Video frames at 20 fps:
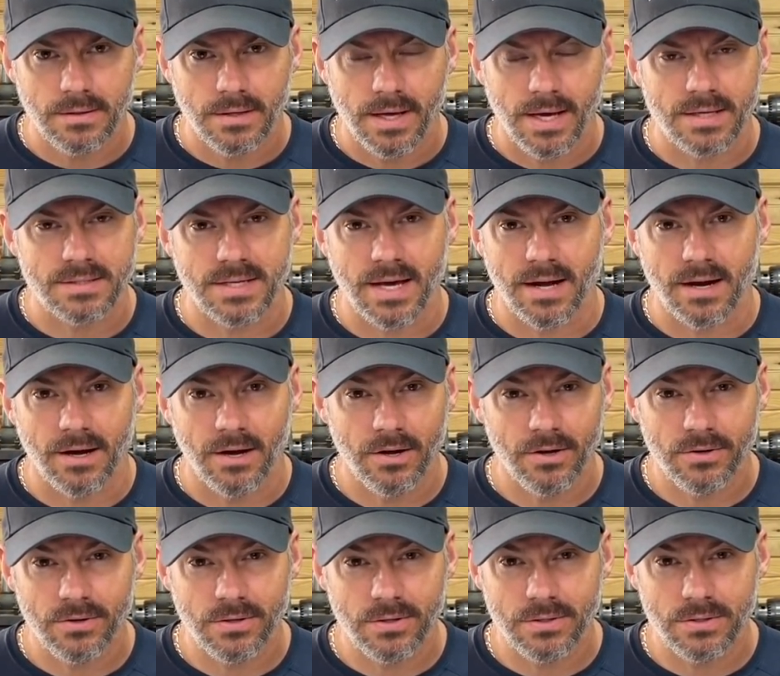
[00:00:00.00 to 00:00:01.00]
has got
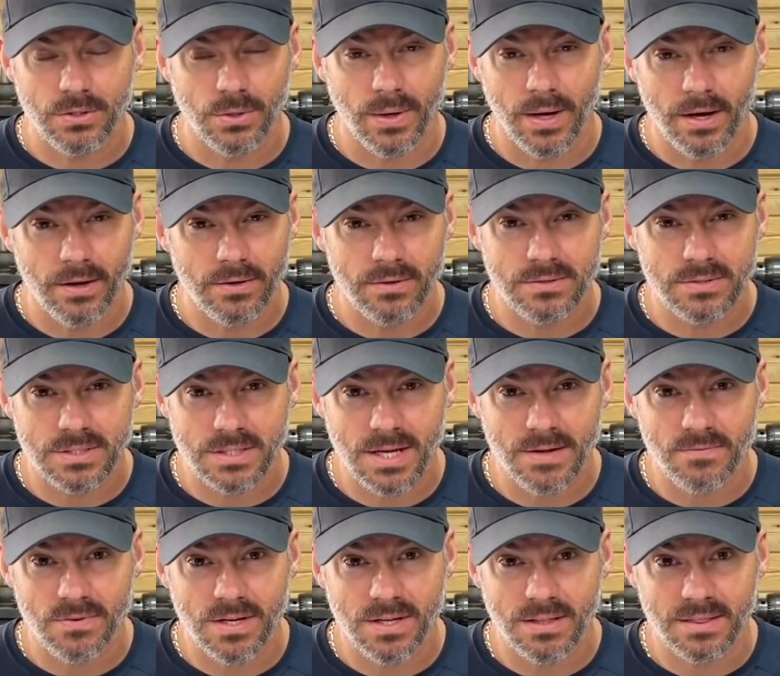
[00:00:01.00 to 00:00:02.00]
100 to
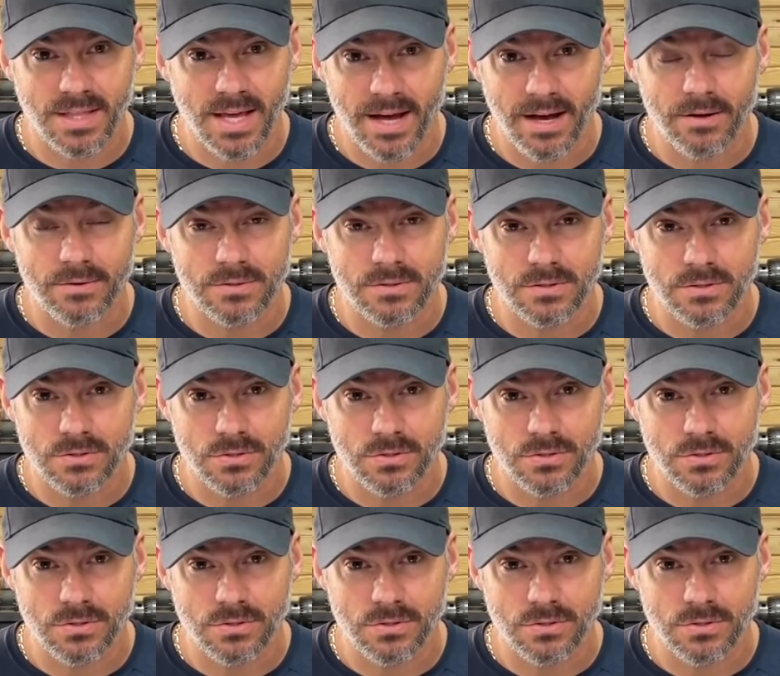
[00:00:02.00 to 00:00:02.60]
170,000